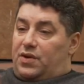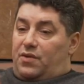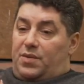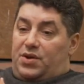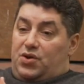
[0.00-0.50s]

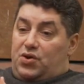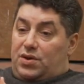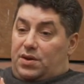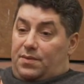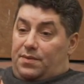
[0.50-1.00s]
The person
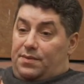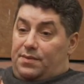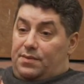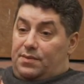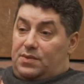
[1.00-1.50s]
with a gun
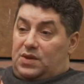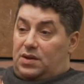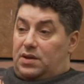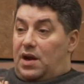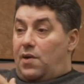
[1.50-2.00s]
is afraid
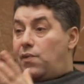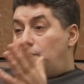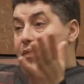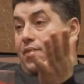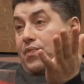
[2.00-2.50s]
of a knife,